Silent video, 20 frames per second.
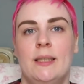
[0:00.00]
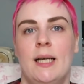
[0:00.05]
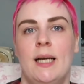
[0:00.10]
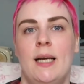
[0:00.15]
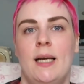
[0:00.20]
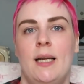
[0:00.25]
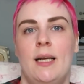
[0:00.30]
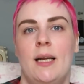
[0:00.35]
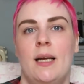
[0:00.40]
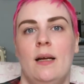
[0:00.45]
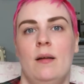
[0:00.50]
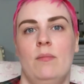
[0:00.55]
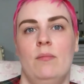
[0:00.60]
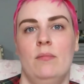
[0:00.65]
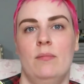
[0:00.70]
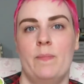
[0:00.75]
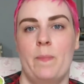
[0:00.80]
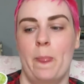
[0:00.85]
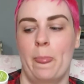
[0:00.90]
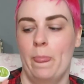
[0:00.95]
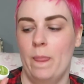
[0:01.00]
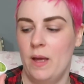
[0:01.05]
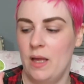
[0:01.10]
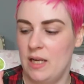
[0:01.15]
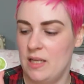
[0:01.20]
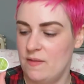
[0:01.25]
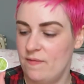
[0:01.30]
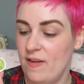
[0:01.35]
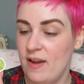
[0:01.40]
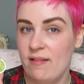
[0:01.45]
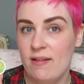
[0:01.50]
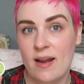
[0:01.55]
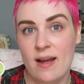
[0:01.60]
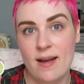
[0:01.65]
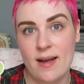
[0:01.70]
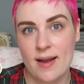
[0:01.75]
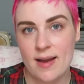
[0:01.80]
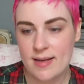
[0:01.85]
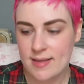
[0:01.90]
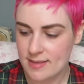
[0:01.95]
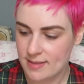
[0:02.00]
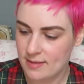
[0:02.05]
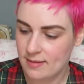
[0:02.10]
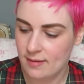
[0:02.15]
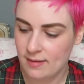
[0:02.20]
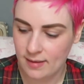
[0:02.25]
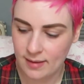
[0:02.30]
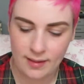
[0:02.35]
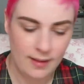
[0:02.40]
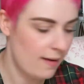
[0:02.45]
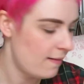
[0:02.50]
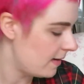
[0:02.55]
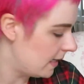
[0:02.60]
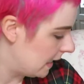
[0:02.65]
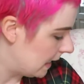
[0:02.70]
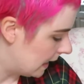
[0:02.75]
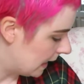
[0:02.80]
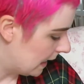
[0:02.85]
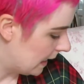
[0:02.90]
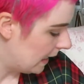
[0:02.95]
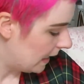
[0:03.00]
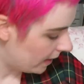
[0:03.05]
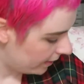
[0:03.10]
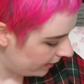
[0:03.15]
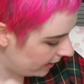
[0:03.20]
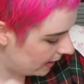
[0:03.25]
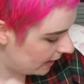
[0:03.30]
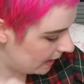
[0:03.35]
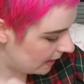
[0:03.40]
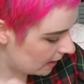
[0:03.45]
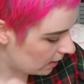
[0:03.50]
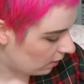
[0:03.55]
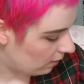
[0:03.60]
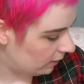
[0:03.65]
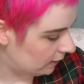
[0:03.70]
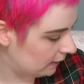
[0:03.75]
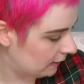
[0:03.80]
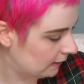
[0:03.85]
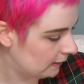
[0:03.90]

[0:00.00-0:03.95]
and it's very nice. I like it a lot.